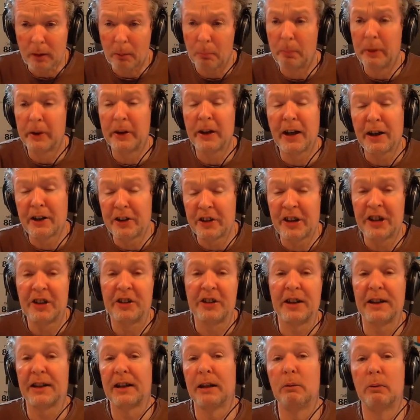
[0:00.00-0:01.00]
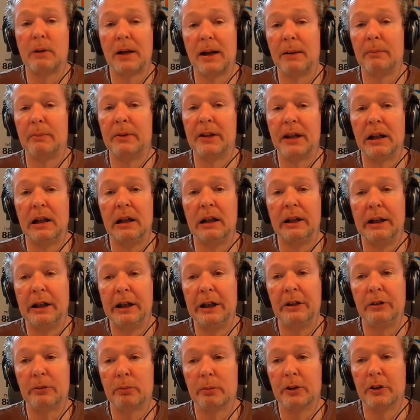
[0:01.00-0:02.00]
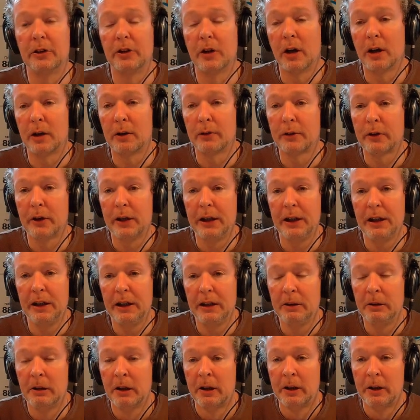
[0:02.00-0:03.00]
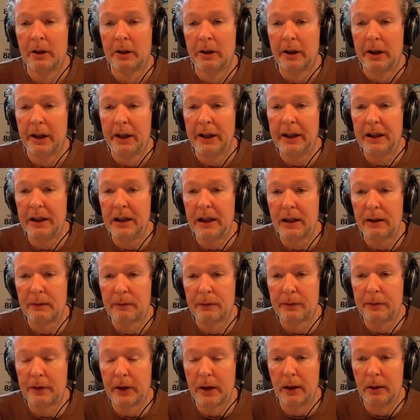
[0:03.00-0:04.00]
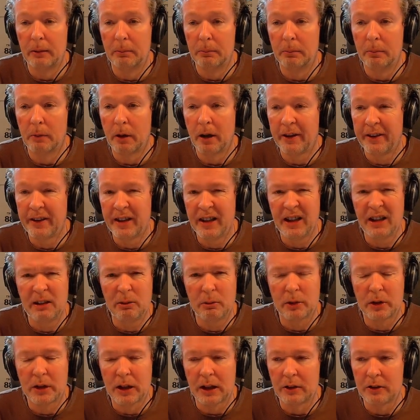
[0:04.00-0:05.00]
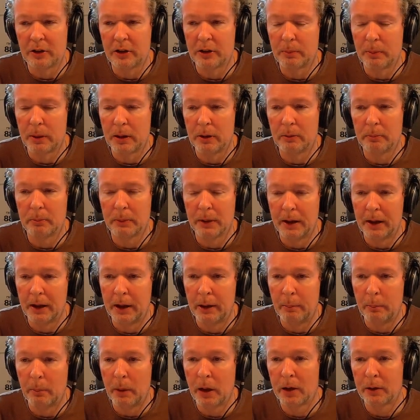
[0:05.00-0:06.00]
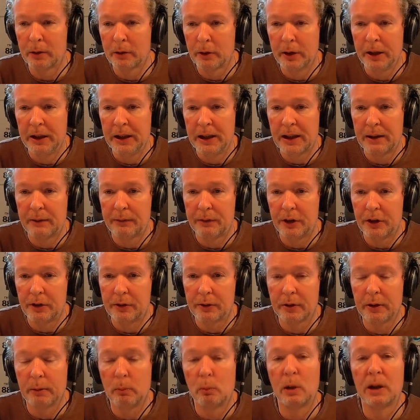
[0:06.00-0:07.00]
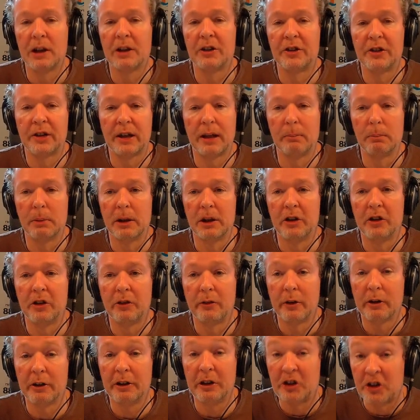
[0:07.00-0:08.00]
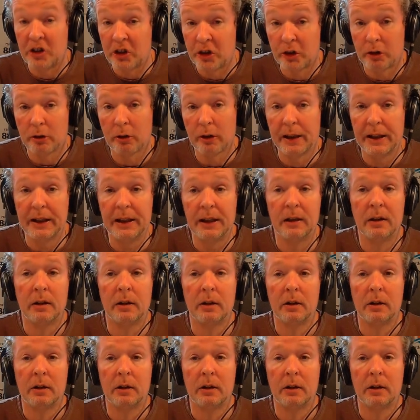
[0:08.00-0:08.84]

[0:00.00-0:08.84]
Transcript: But that's exactly what happened to Clint Eastwood. After he left, I think it was Gunsmoke, but after he left this very well-established, very straight